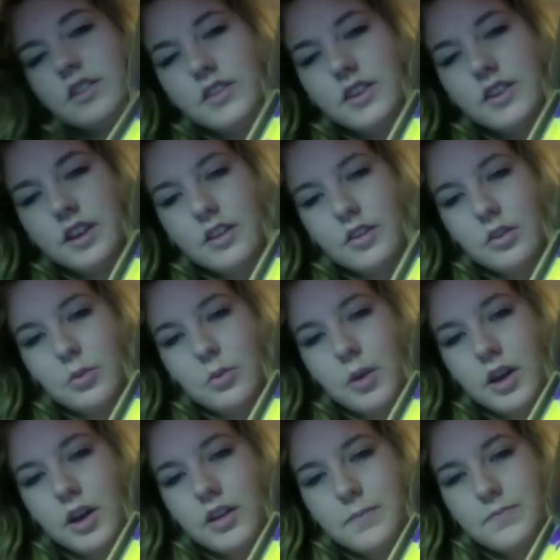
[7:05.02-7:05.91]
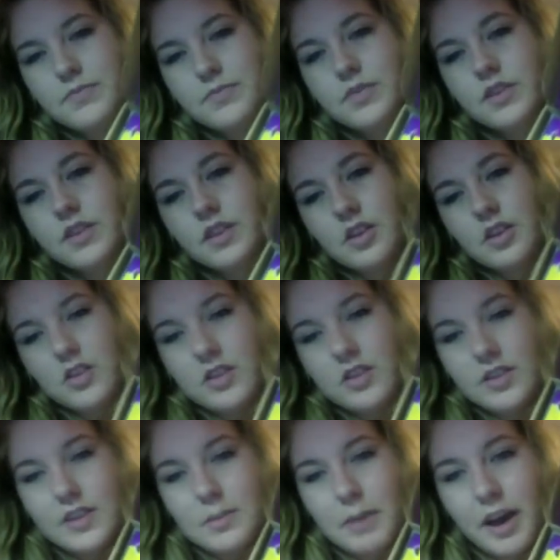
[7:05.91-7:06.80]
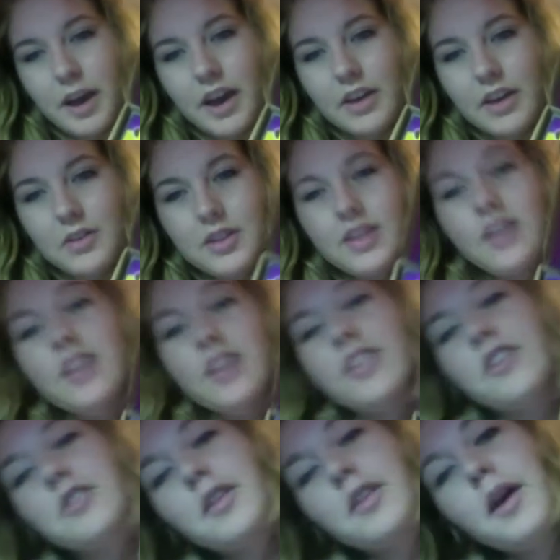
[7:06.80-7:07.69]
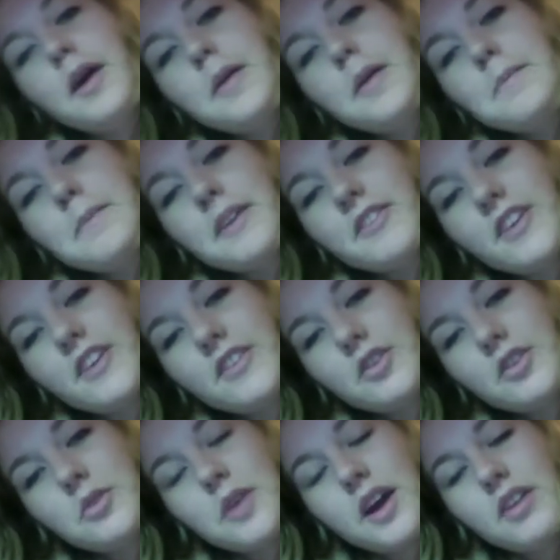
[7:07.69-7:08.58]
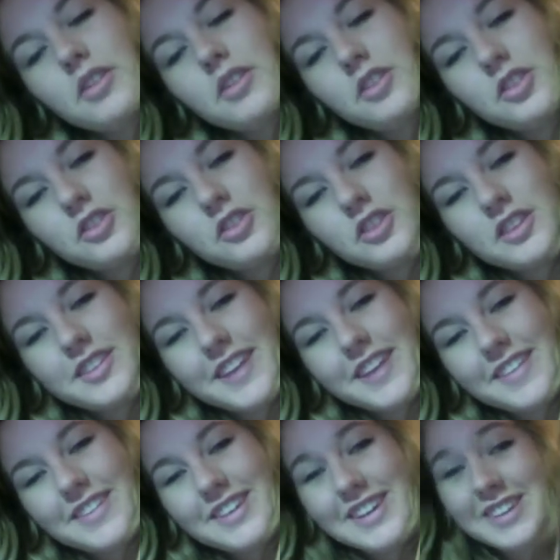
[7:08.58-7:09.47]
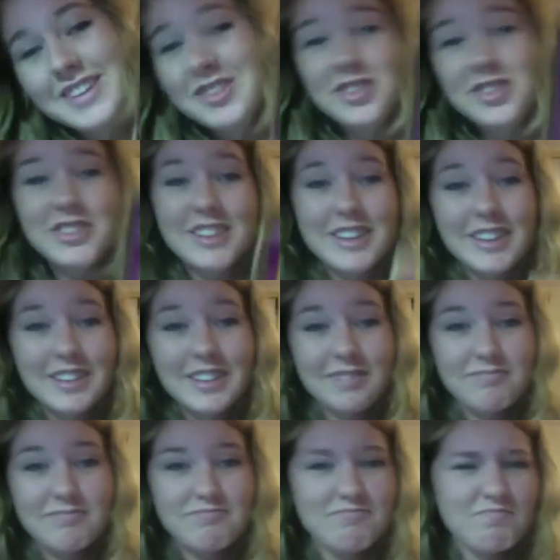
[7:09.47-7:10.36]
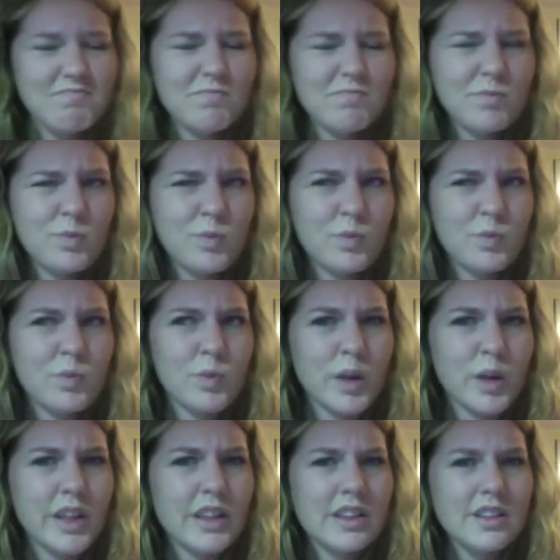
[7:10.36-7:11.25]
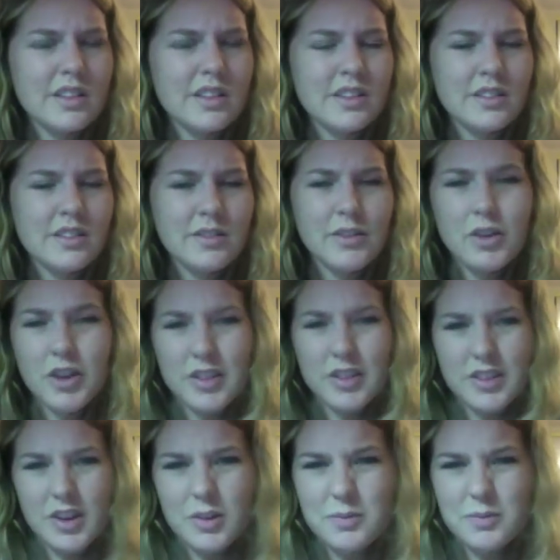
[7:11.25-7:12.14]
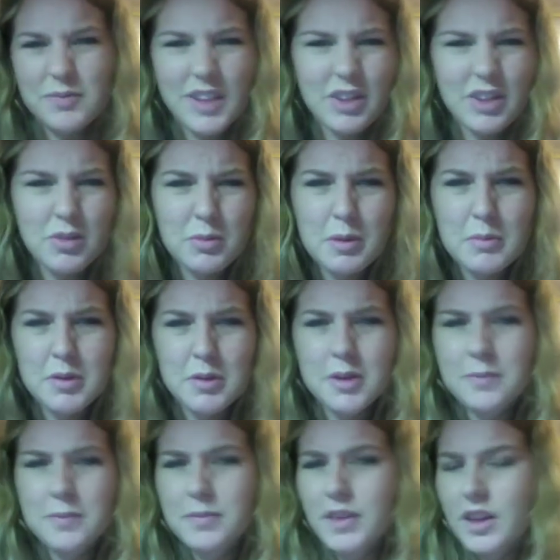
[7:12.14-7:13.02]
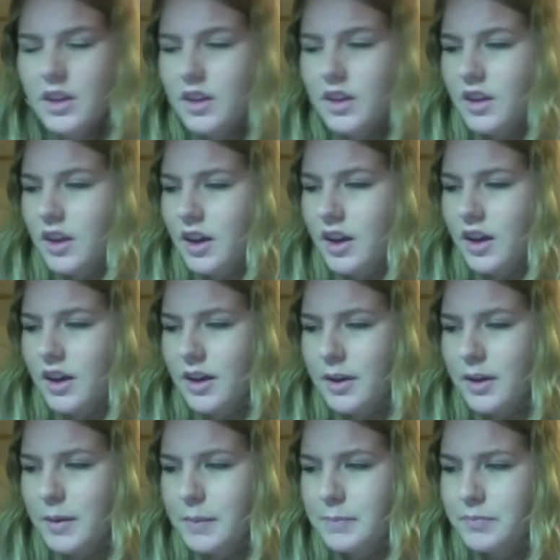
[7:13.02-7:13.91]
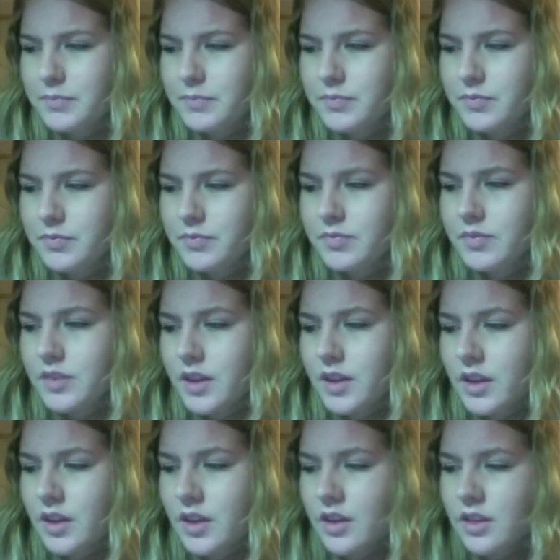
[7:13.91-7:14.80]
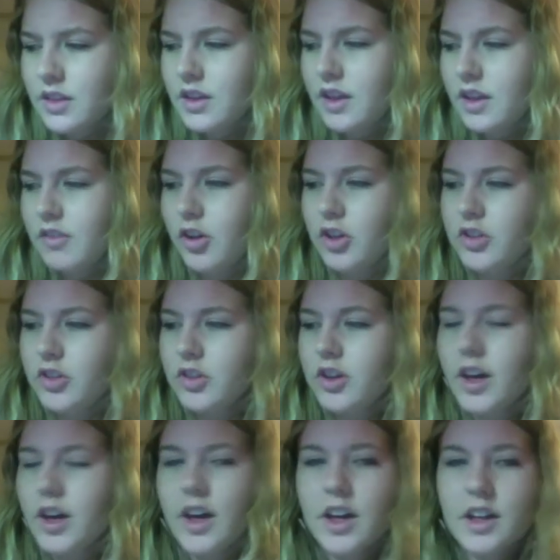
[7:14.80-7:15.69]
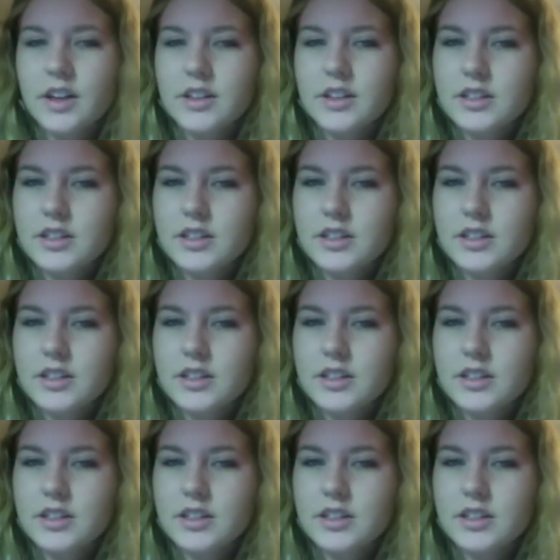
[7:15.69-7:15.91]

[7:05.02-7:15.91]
V Ds as well. So you can see PiYo in there, and there's my favorite round, thirty-seven. I just did it one few days ago. I don't remember. Um, then I've also got,